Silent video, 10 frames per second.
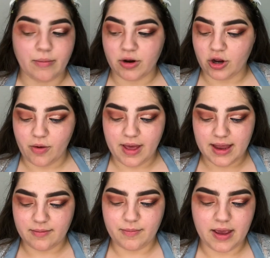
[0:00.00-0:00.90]
I'm going to go
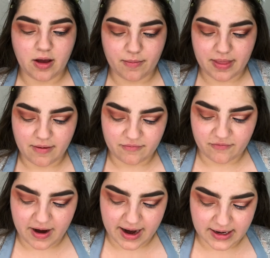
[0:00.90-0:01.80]
ahead and pick up that
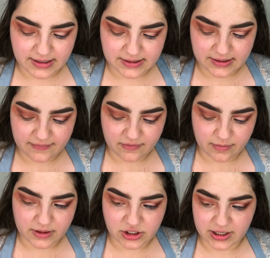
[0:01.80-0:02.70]
red from
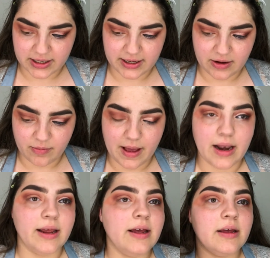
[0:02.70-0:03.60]
the Jaclyn Hill
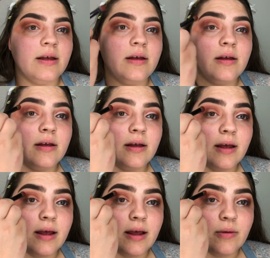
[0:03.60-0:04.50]
palette,
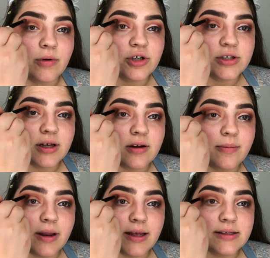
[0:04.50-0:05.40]
and we're just going to
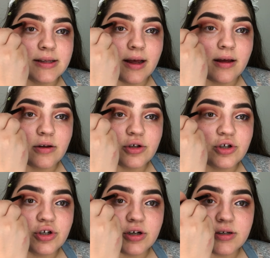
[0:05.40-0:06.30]
place that
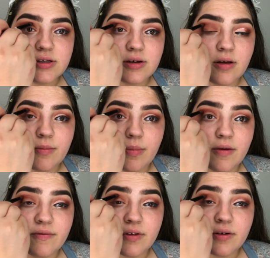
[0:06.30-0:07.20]
just
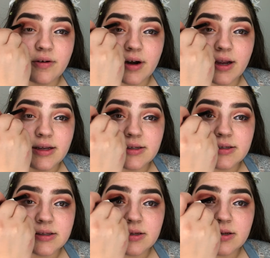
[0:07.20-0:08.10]
above the crease,